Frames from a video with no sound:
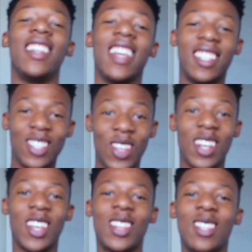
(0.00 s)
Yes, you
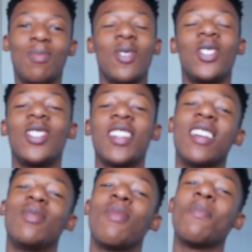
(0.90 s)
can get this
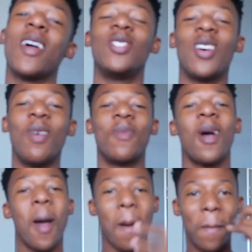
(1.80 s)
merchandise from my shop.
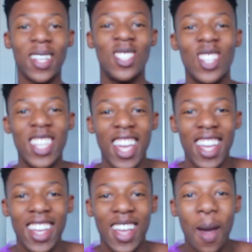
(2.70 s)
But
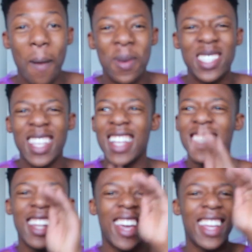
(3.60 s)
today,
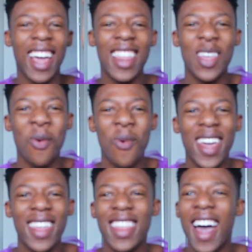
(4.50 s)
besides like the
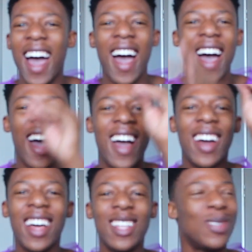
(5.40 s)
weather,
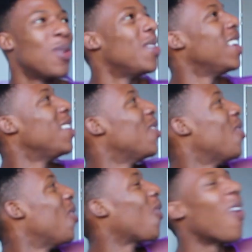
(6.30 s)
a
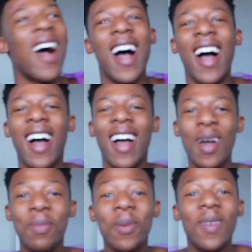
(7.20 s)
tornado, or
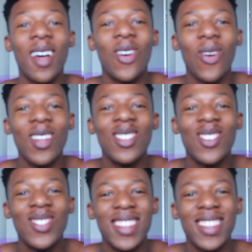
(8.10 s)
people are going through